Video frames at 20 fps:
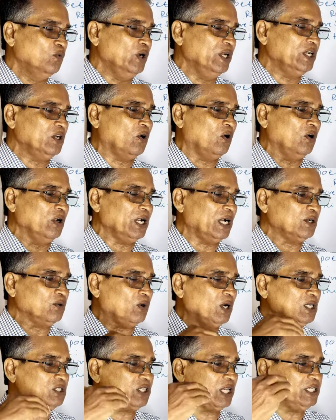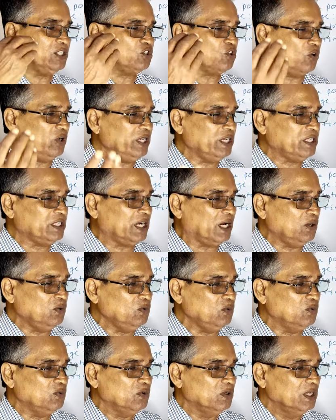When all at once I saw a
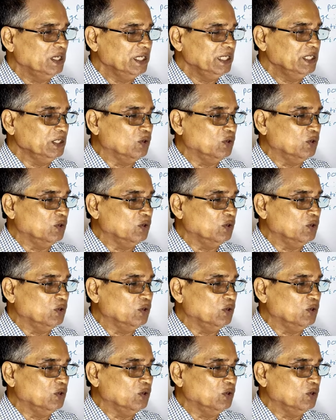crowd,